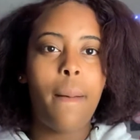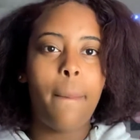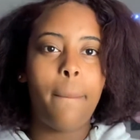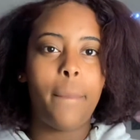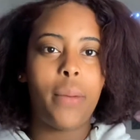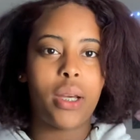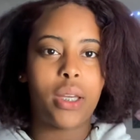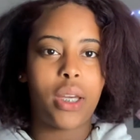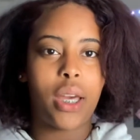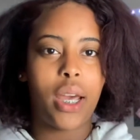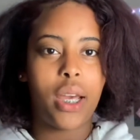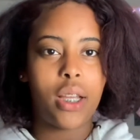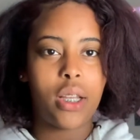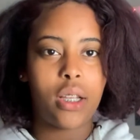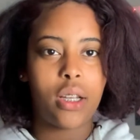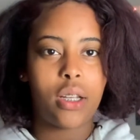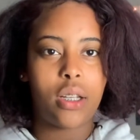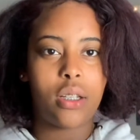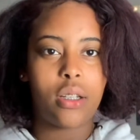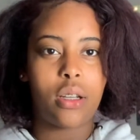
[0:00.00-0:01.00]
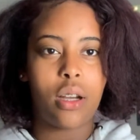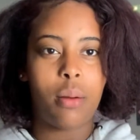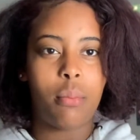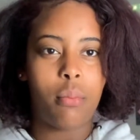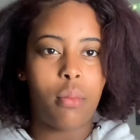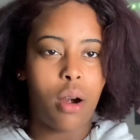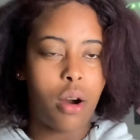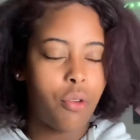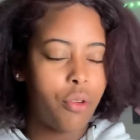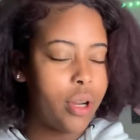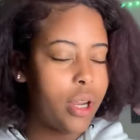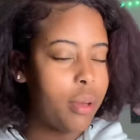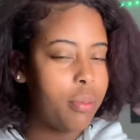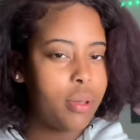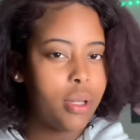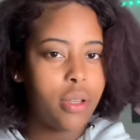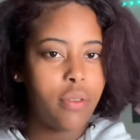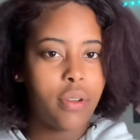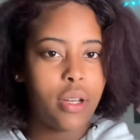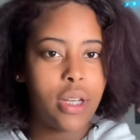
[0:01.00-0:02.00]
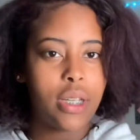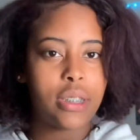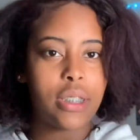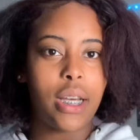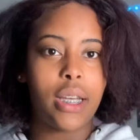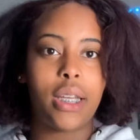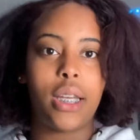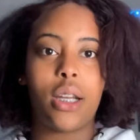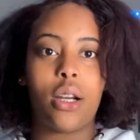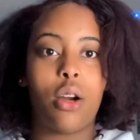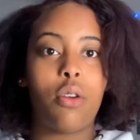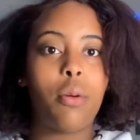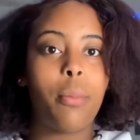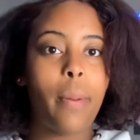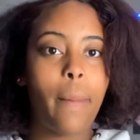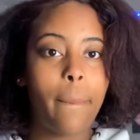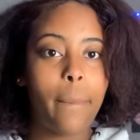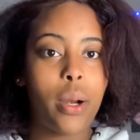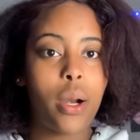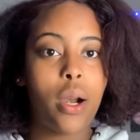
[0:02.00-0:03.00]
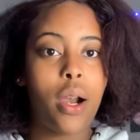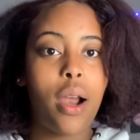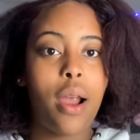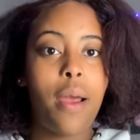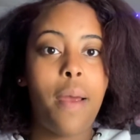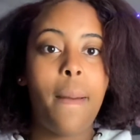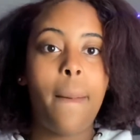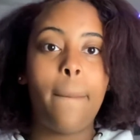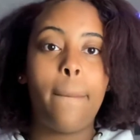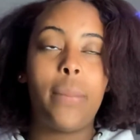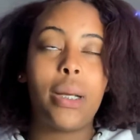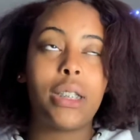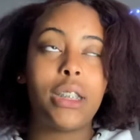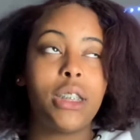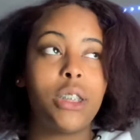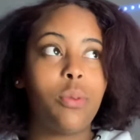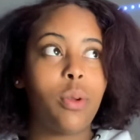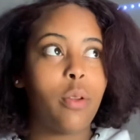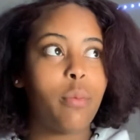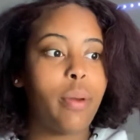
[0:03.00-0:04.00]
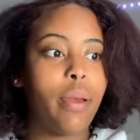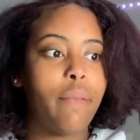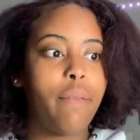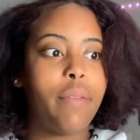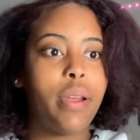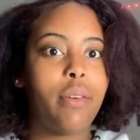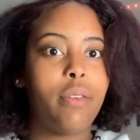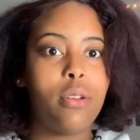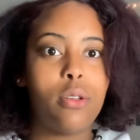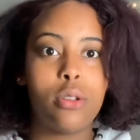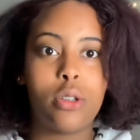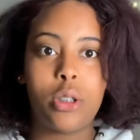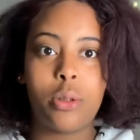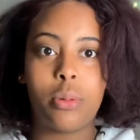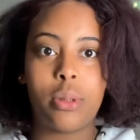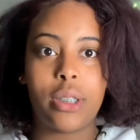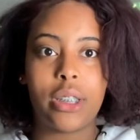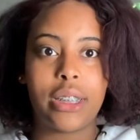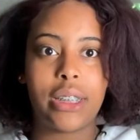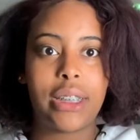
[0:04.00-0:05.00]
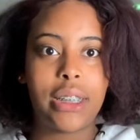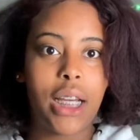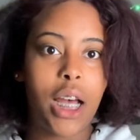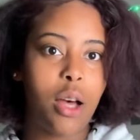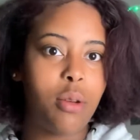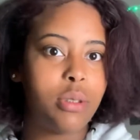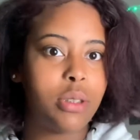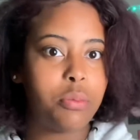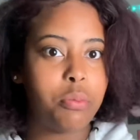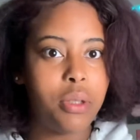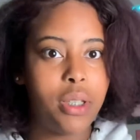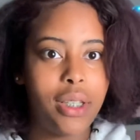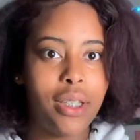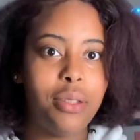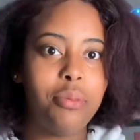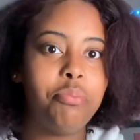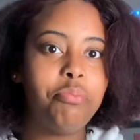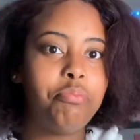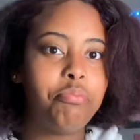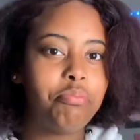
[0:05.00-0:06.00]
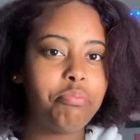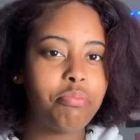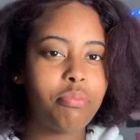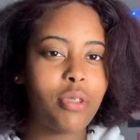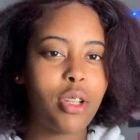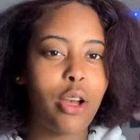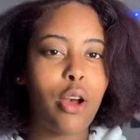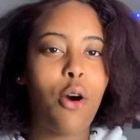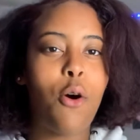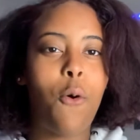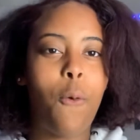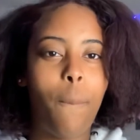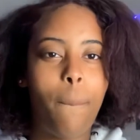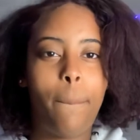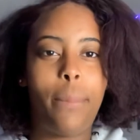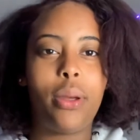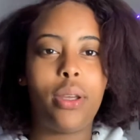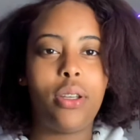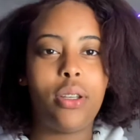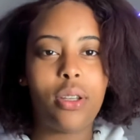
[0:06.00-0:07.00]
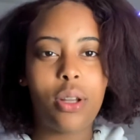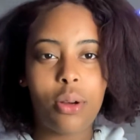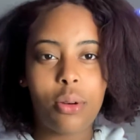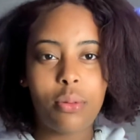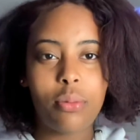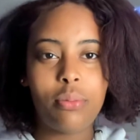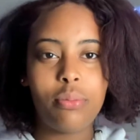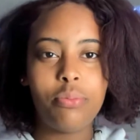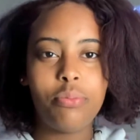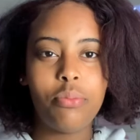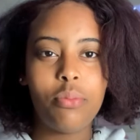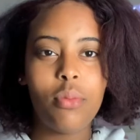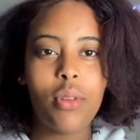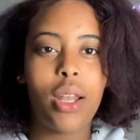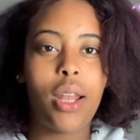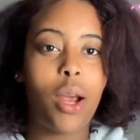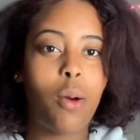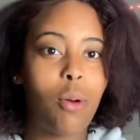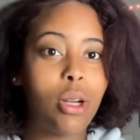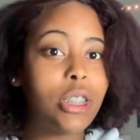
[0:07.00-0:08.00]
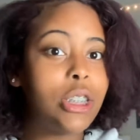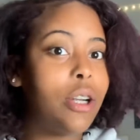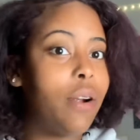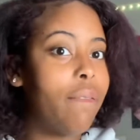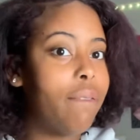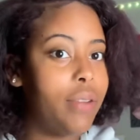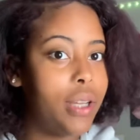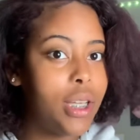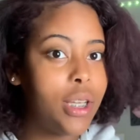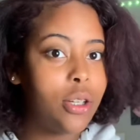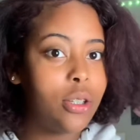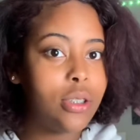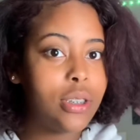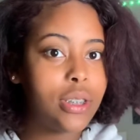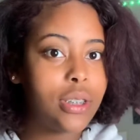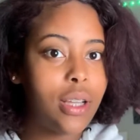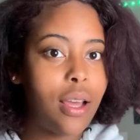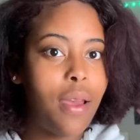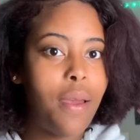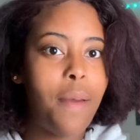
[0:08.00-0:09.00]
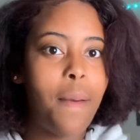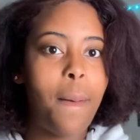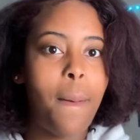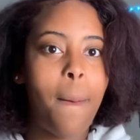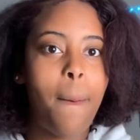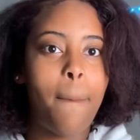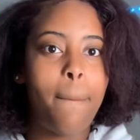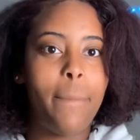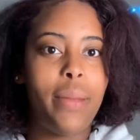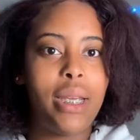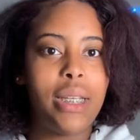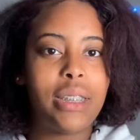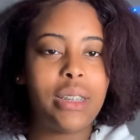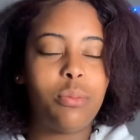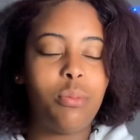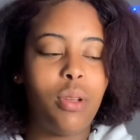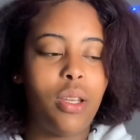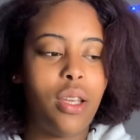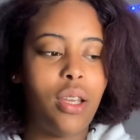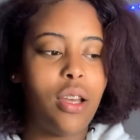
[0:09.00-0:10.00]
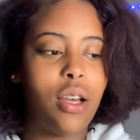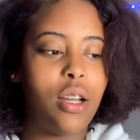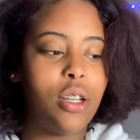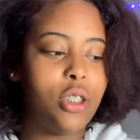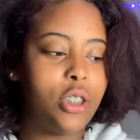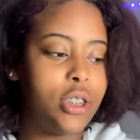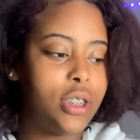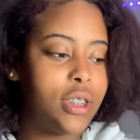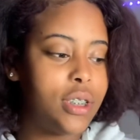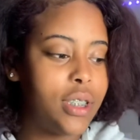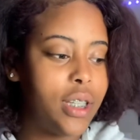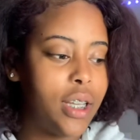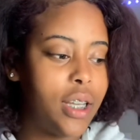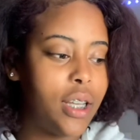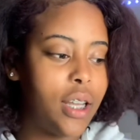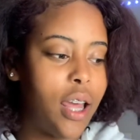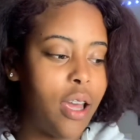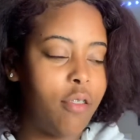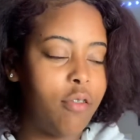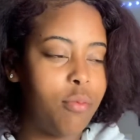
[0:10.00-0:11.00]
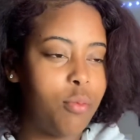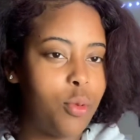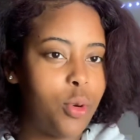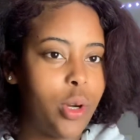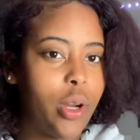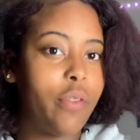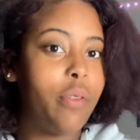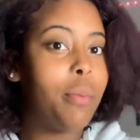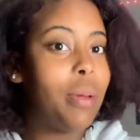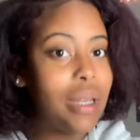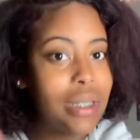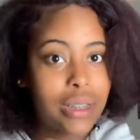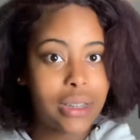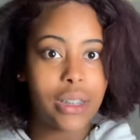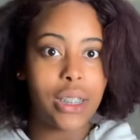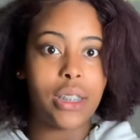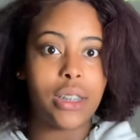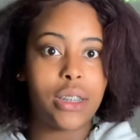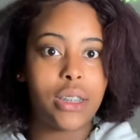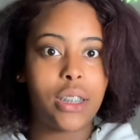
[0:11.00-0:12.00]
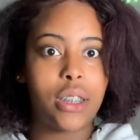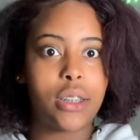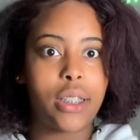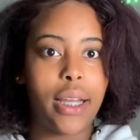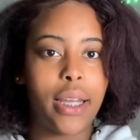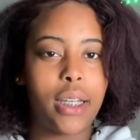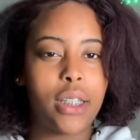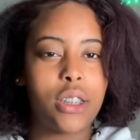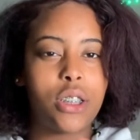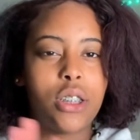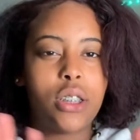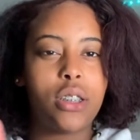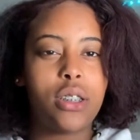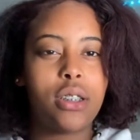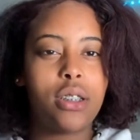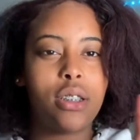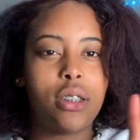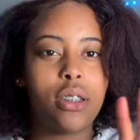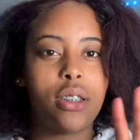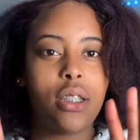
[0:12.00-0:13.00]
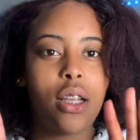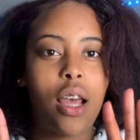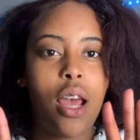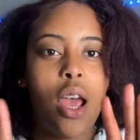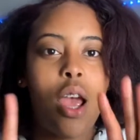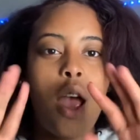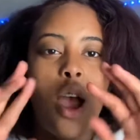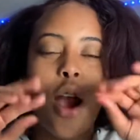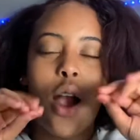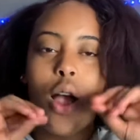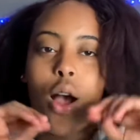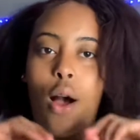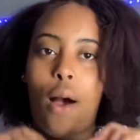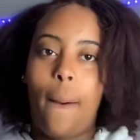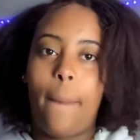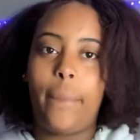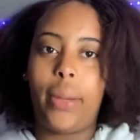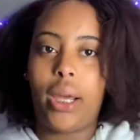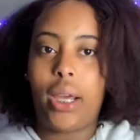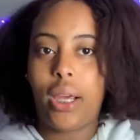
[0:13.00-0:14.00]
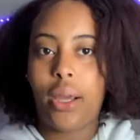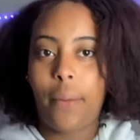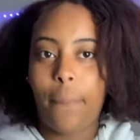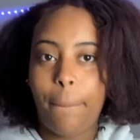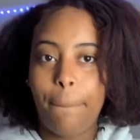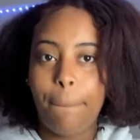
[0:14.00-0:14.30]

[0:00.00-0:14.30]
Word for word: Michaela Amari, I believe it is. I cannot remember. But she's one of my favorite YouTubers. She helps me cope, you know? Like watching her videos makes me understand life more. If it makes sense, because like it's just calming.